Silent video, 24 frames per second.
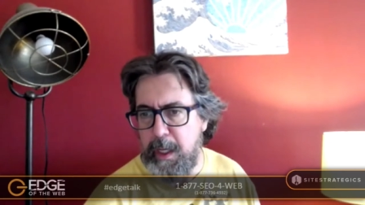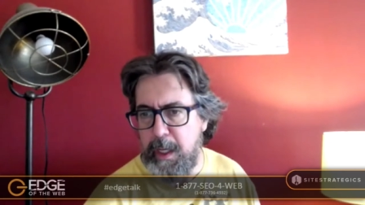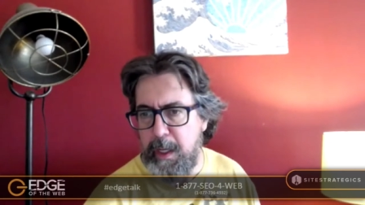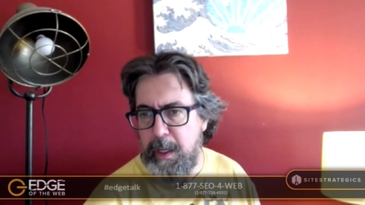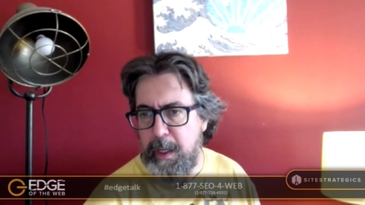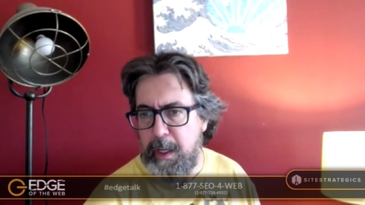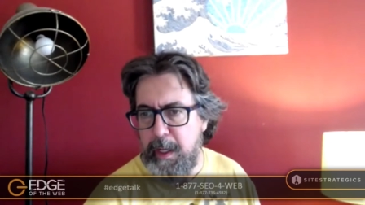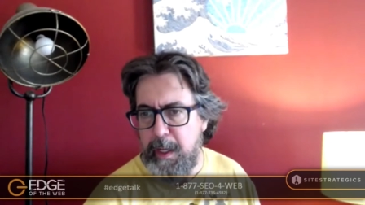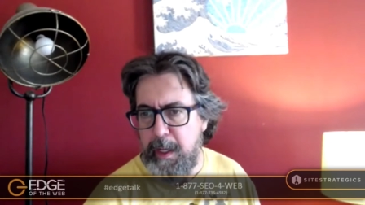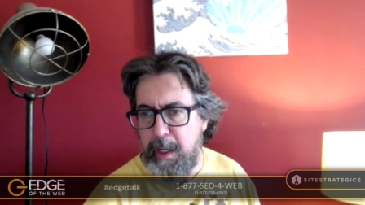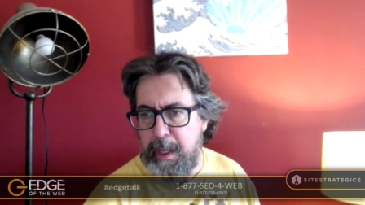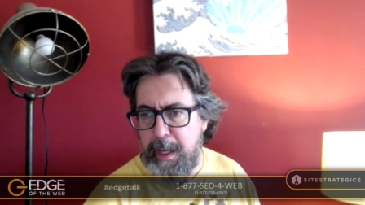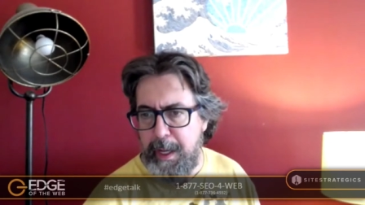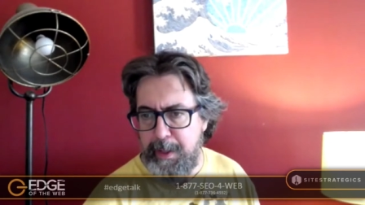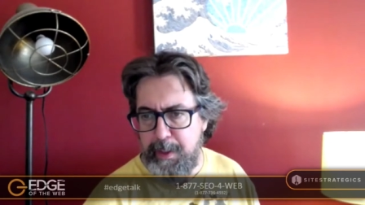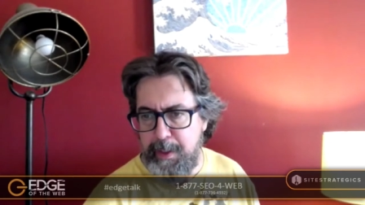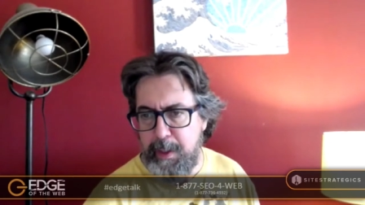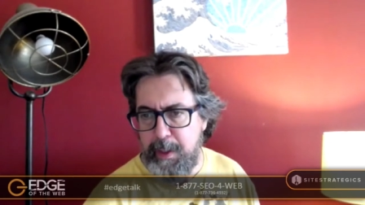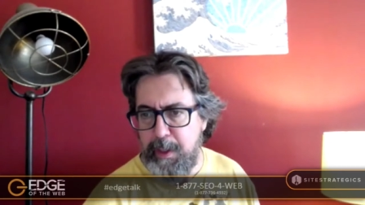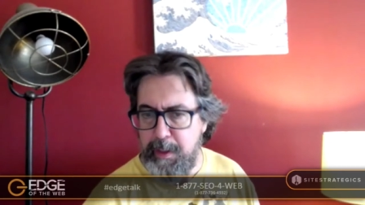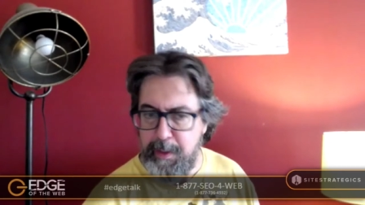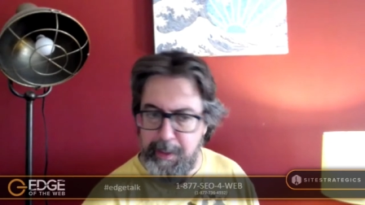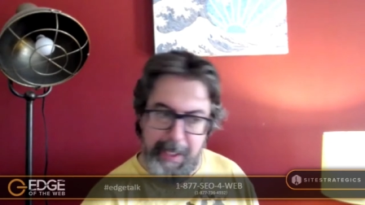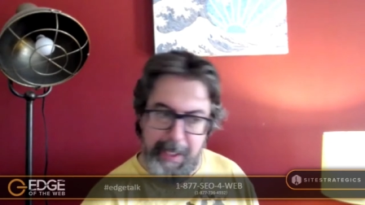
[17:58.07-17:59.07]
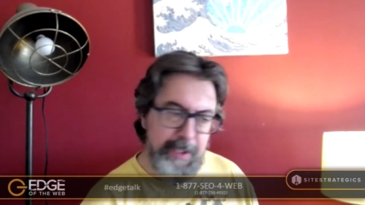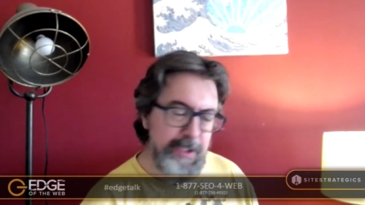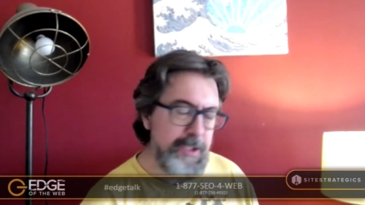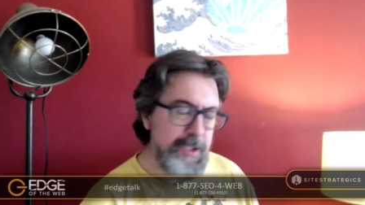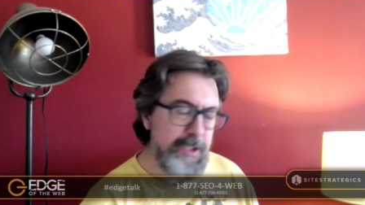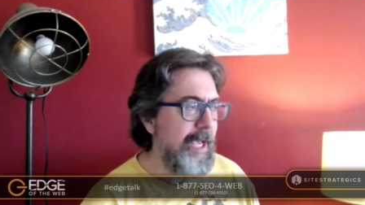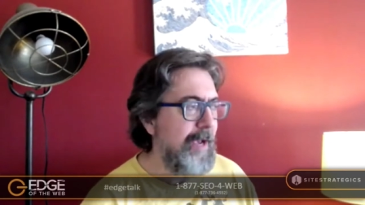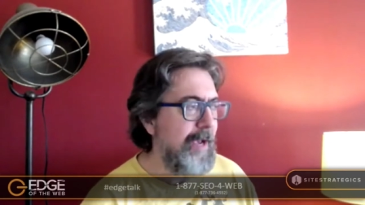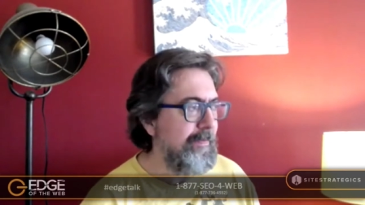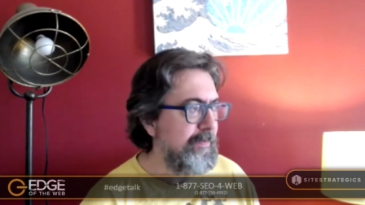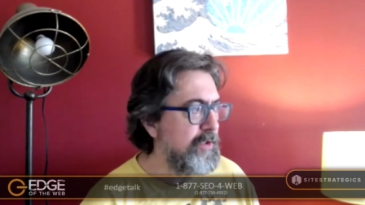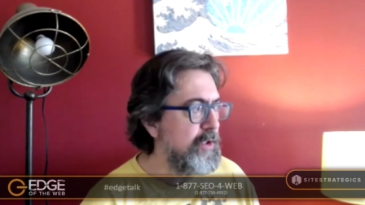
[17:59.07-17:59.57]
Right.
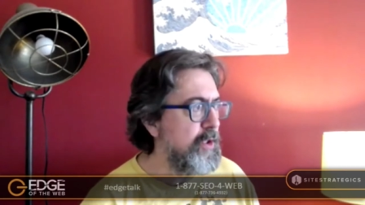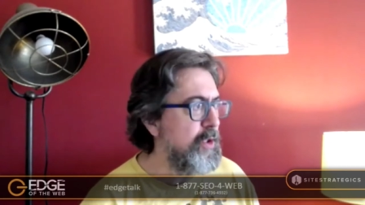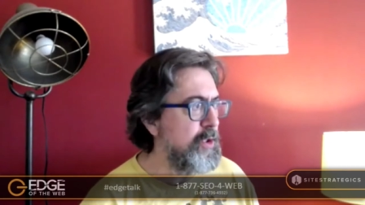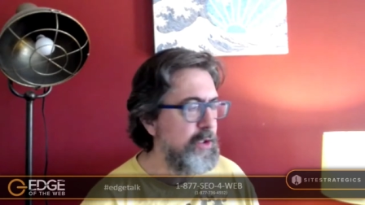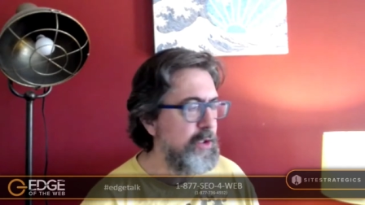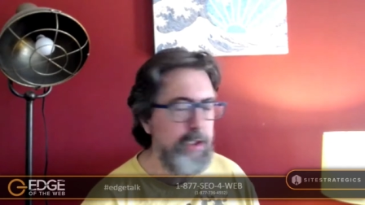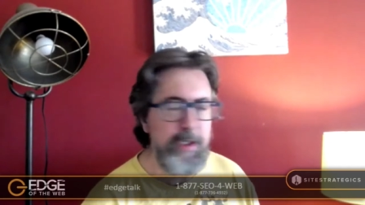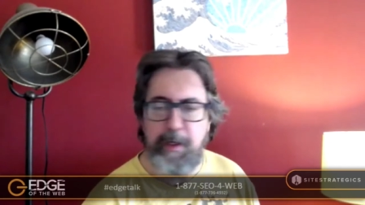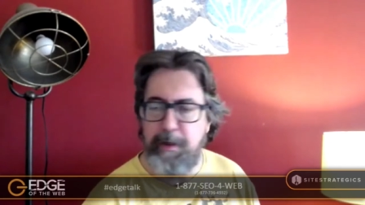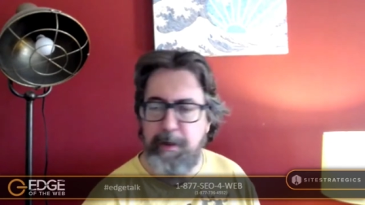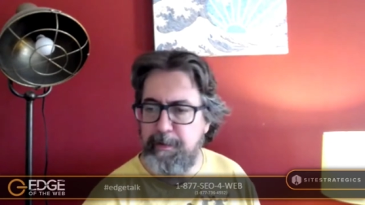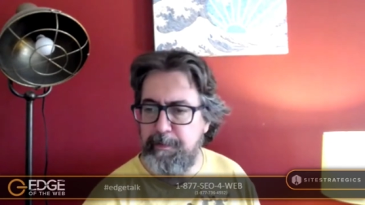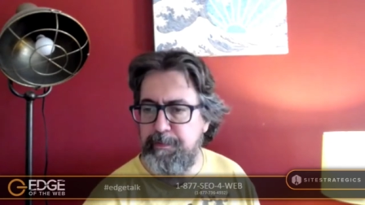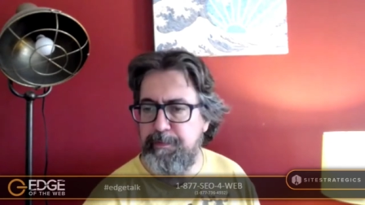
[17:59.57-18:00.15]
That's the evolution